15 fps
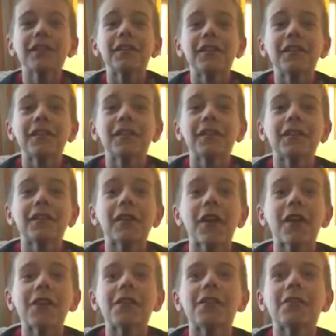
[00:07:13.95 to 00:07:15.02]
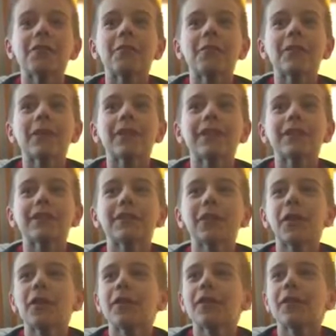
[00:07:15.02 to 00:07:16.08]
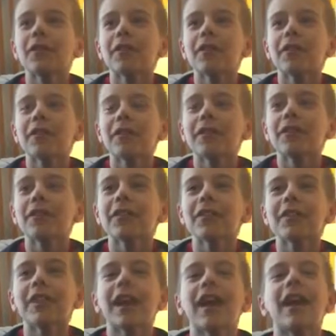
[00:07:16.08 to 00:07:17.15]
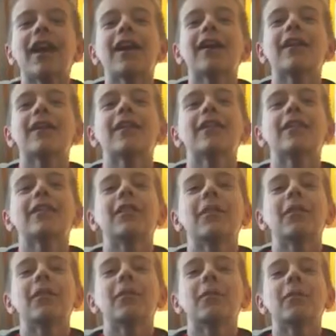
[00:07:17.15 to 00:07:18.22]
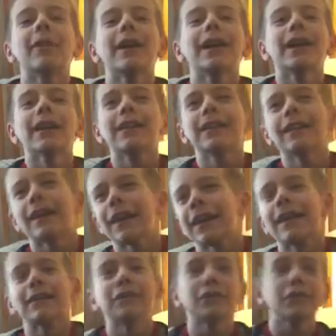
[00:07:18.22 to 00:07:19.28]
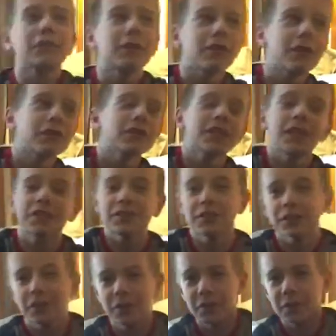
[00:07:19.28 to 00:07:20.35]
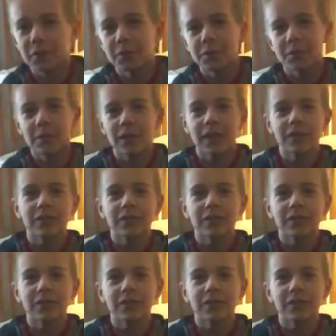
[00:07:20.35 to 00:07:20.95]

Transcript: Yep. Bye, nine. Goodbye, no. nine-year-old Lincoln. Adios, no. nueve. Adios, muchachos. Yes, no, yes or no.